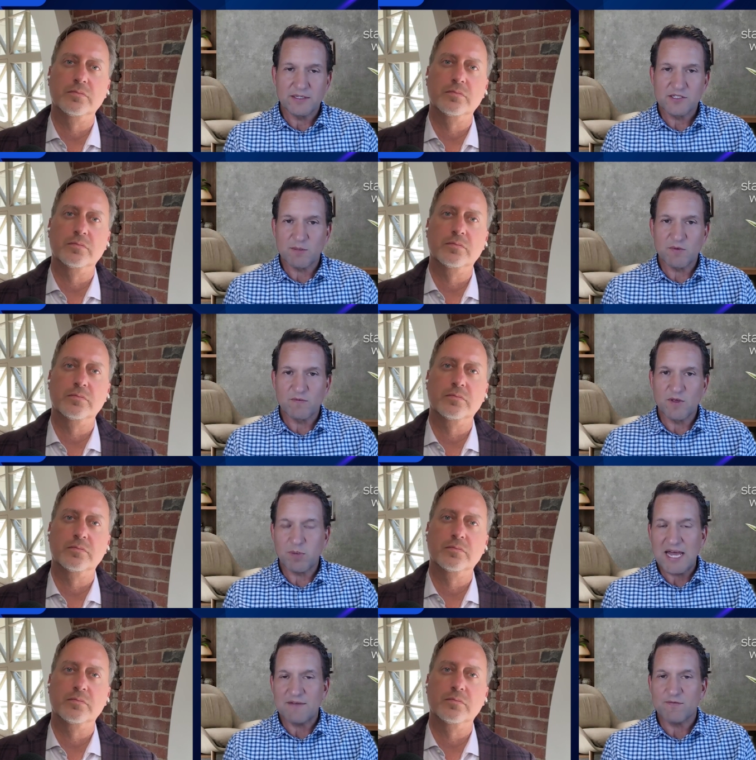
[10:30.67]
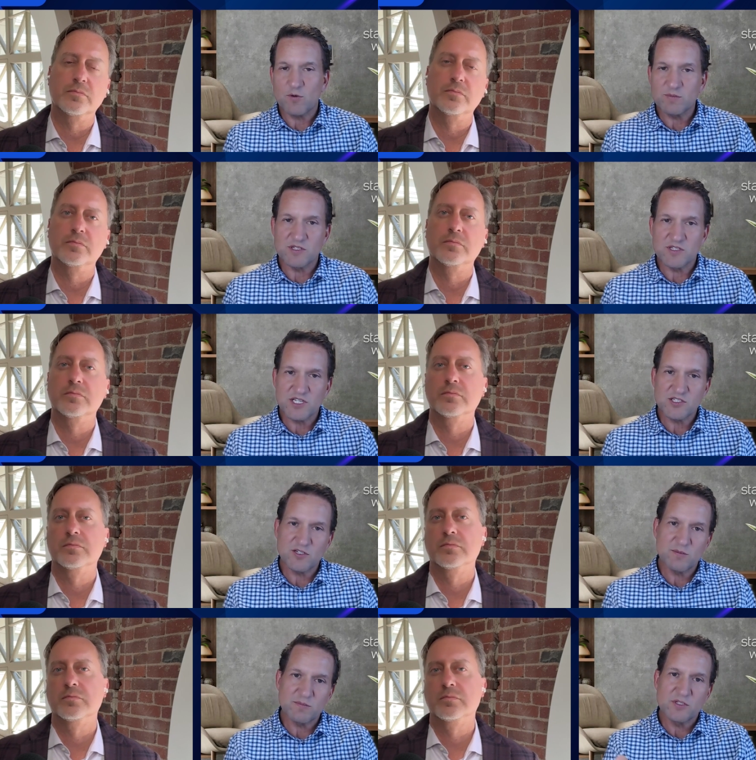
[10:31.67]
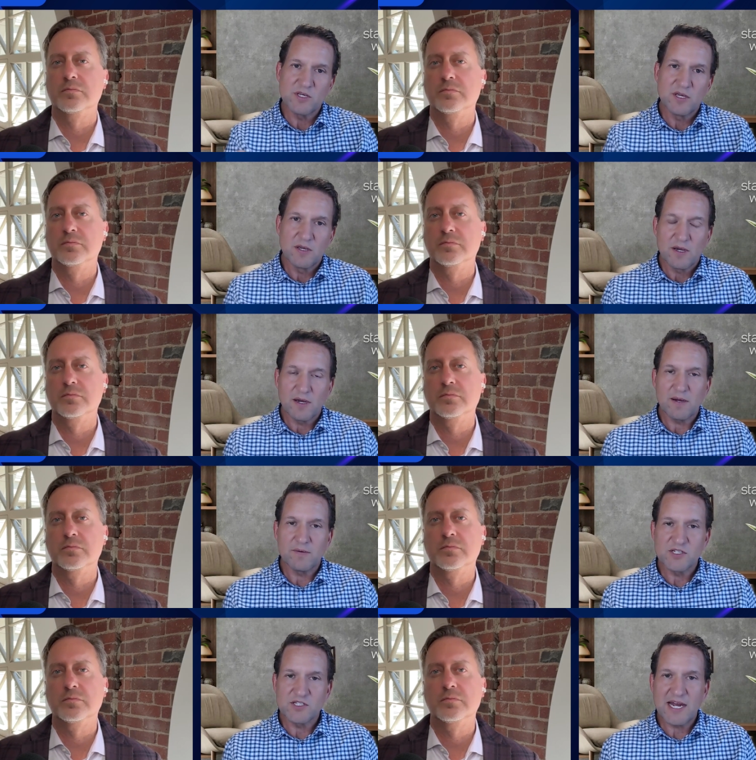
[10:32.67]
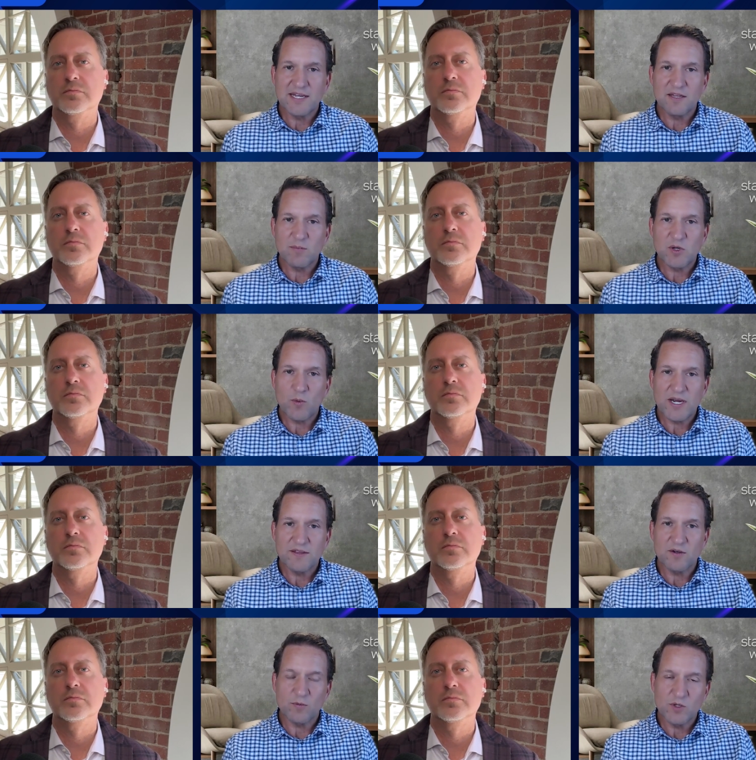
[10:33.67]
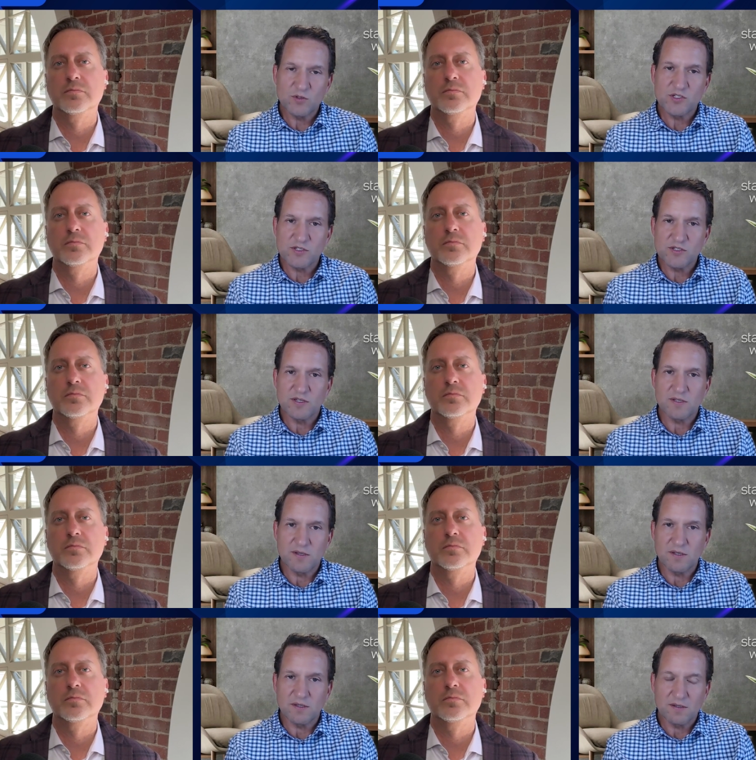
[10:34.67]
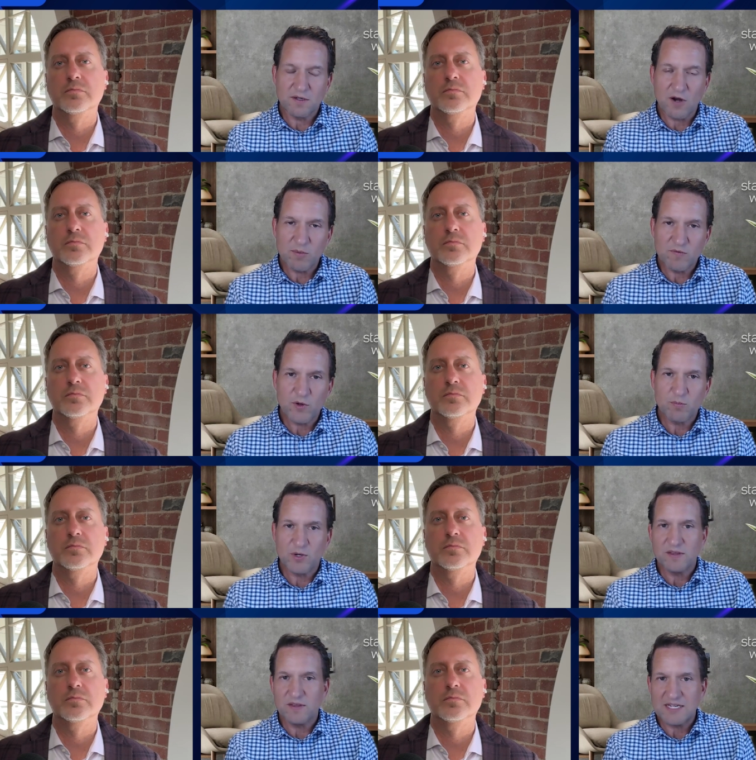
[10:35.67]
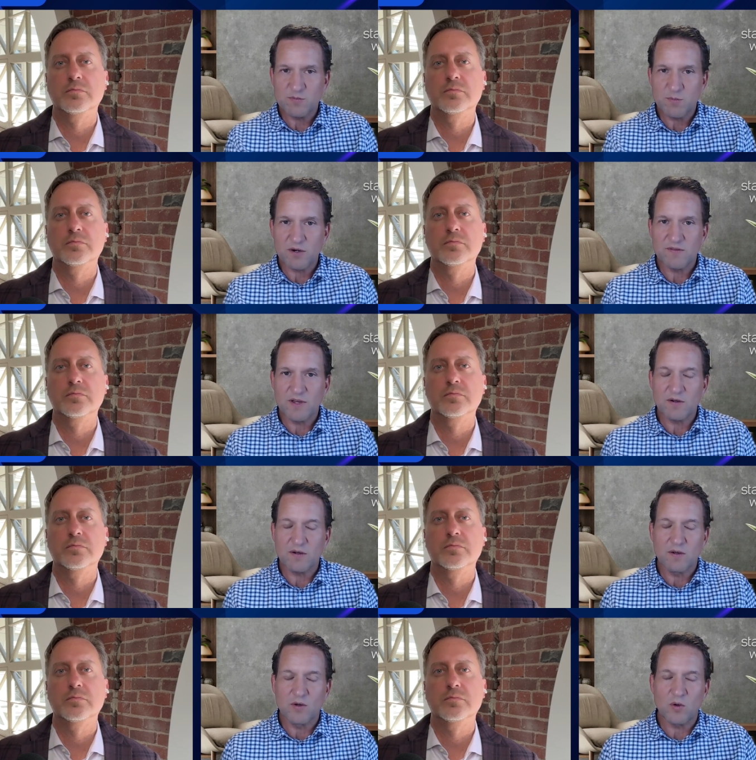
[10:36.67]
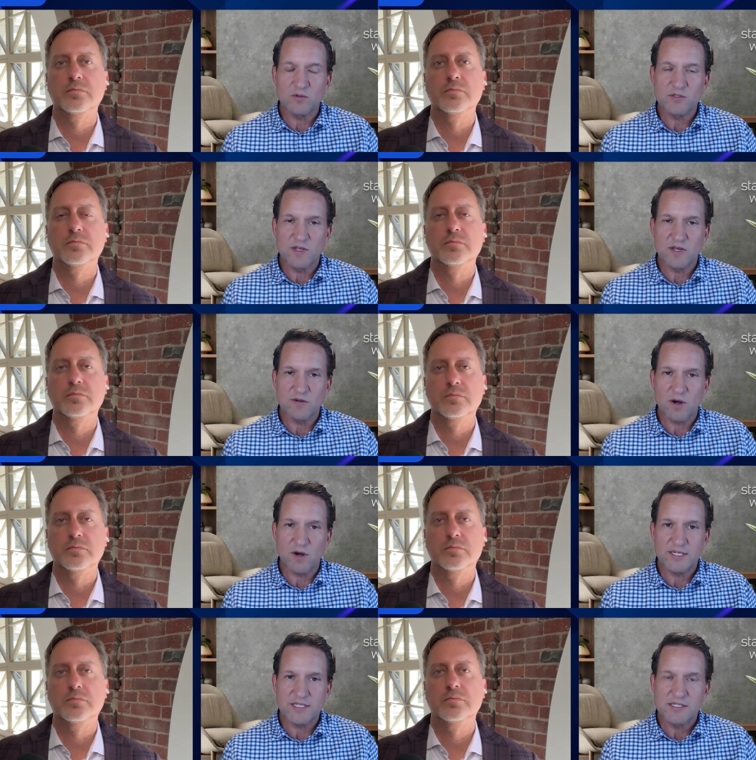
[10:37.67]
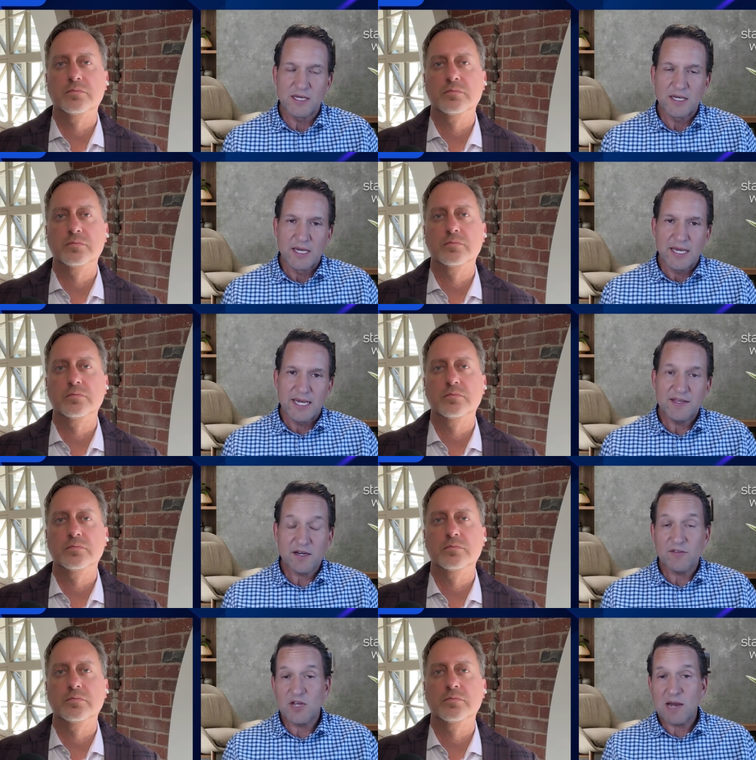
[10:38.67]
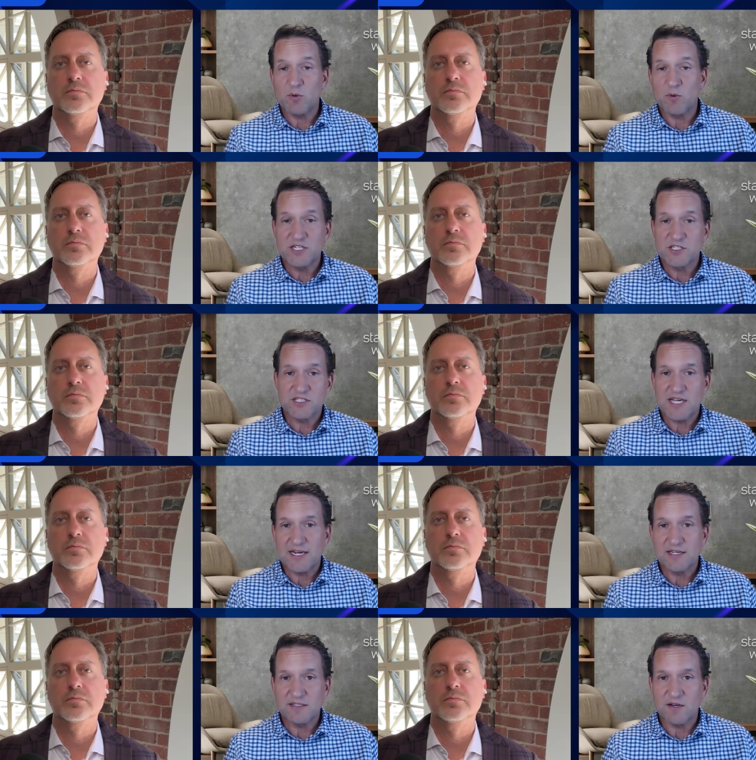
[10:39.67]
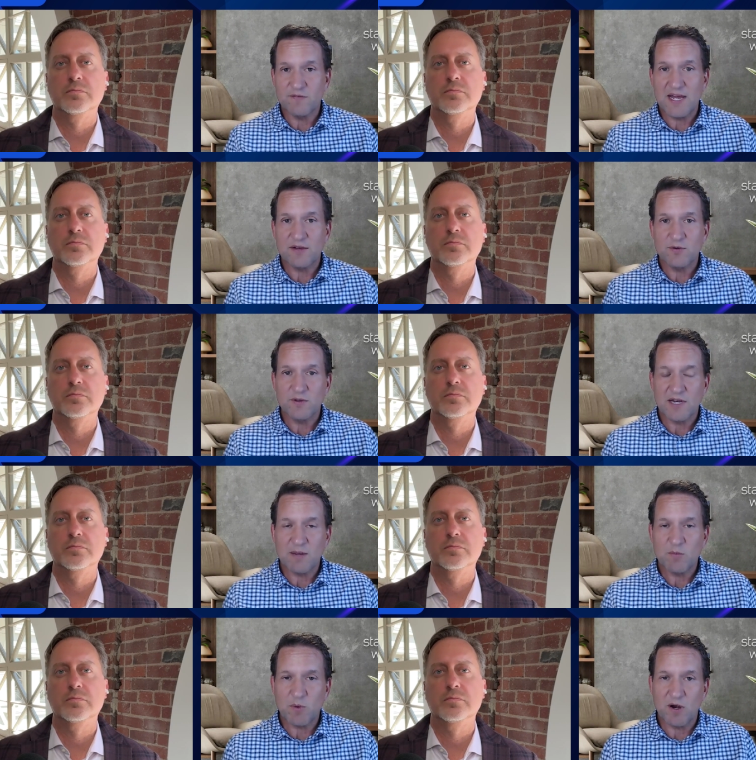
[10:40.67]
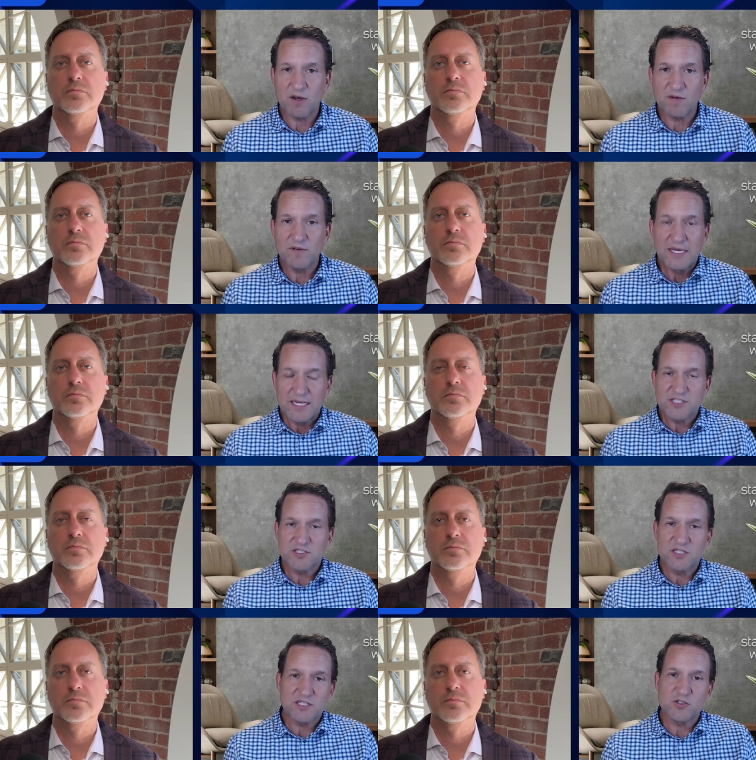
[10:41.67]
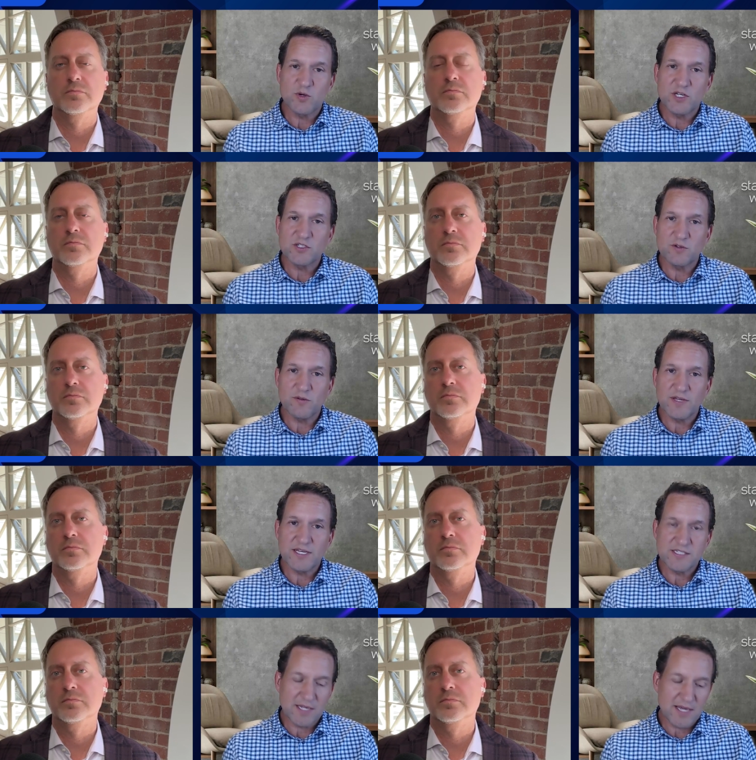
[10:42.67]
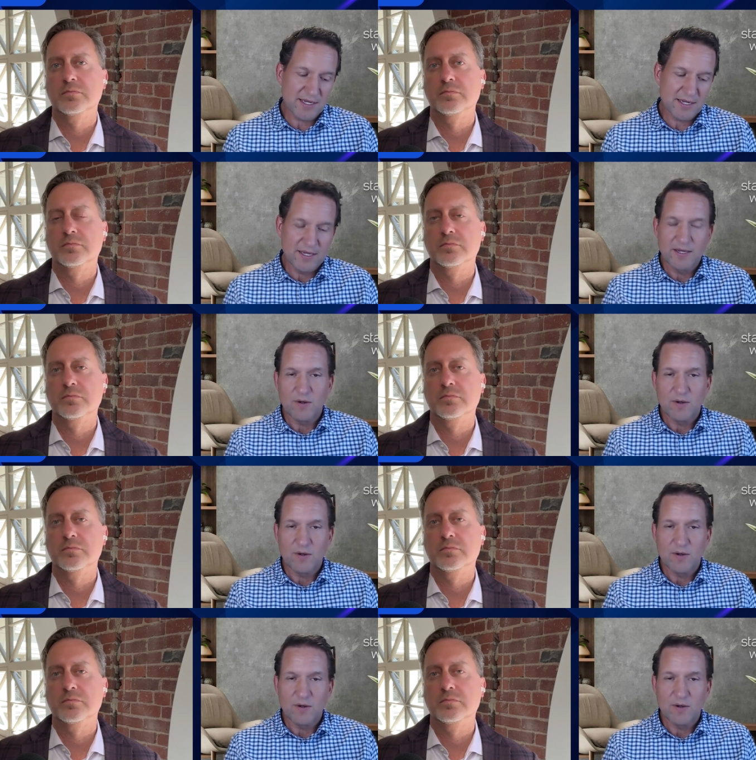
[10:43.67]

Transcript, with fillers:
Speaker 1: some of the platforms and systems uh, designing them in a way that it reduces the, the, carbon footprint. That's part of their goals, their targets. And then on the operation side, Intel Foundry that I'm a part of, it's, it's traditional things like